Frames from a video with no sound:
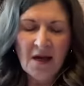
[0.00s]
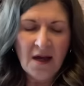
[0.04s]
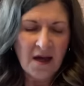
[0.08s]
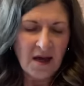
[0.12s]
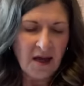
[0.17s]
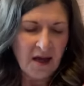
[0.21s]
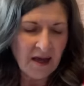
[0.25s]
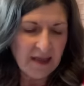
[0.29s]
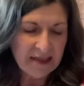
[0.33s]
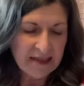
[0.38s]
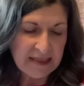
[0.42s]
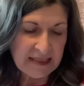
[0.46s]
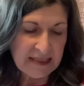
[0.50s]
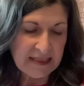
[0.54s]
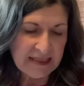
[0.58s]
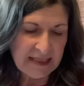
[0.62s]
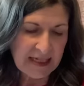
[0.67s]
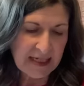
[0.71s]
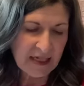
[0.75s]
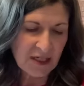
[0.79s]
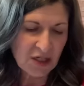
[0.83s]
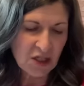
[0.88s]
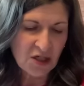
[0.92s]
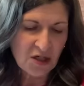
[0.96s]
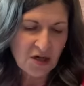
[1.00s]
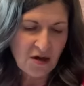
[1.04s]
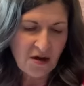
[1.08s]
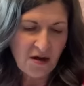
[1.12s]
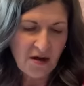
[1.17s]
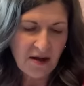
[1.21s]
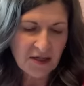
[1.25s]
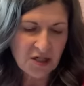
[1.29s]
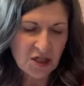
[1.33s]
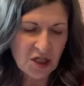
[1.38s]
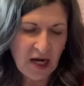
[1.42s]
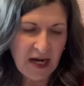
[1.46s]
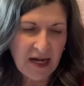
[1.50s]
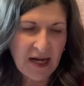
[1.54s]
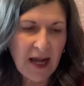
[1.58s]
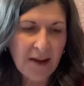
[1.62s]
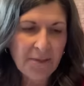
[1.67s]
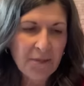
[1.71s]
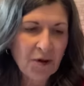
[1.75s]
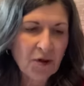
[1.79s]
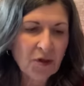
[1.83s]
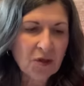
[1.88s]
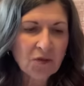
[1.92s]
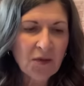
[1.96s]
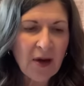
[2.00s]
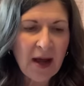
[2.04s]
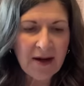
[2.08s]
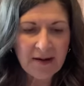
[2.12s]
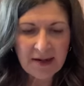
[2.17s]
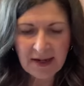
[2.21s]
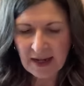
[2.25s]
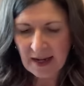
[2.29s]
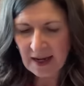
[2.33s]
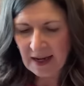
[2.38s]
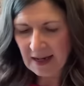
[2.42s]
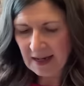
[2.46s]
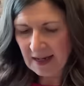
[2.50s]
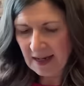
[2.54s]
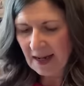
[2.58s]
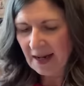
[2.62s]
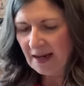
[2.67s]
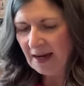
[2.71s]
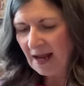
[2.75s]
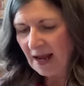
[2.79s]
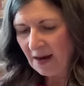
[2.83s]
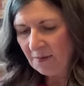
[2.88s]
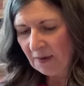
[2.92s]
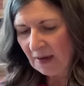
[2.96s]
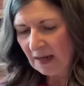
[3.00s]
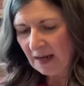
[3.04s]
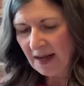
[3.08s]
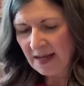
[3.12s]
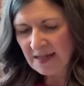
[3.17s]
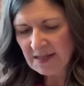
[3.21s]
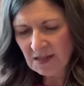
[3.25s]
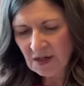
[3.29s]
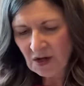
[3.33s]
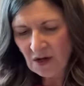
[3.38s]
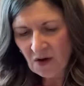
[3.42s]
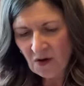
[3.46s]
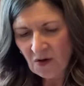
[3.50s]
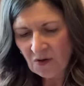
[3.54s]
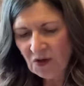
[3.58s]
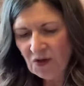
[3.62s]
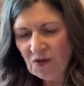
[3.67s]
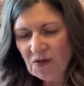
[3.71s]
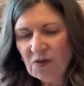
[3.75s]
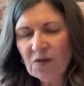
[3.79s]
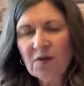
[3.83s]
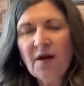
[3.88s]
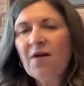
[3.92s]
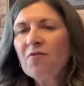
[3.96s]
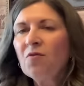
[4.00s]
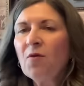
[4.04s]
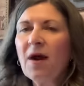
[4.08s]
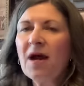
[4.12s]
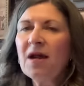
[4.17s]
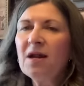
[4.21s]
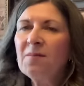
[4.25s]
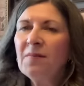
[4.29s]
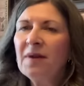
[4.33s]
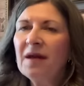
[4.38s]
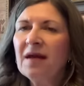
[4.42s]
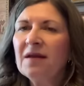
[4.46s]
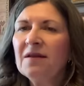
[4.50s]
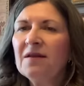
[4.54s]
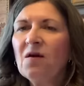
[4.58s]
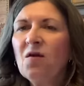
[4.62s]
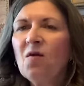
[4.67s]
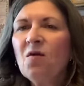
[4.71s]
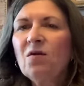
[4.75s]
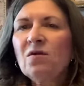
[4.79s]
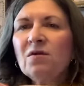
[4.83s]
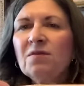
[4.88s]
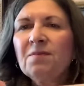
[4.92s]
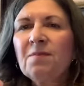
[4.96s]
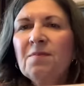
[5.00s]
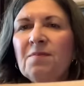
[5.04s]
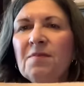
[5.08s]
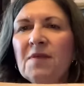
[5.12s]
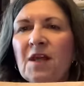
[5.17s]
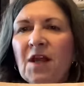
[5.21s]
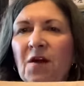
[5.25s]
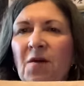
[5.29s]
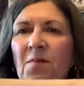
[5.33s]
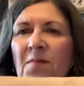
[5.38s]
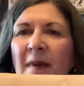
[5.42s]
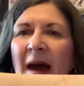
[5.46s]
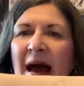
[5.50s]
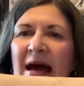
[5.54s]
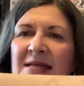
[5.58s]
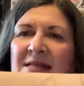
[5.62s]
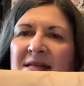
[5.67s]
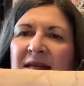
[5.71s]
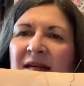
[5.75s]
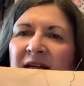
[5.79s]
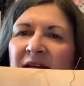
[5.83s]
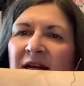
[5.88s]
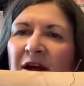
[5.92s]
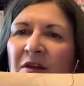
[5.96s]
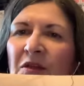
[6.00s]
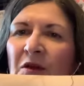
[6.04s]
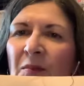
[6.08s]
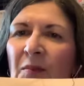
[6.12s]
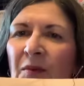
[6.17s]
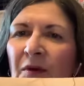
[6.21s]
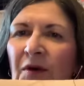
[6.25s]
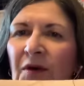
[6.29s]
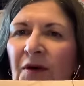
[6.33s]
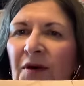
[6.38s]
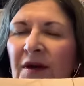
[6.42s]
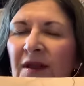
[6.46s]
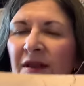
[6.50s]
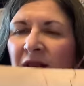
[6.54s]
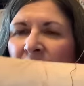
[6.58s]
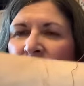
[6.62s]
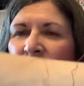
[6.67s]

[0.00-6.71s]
uh, to stitch on Jane. I pulled her out again and I realized, no, you still have quite a bit. The whole, you know, basket, another bird and the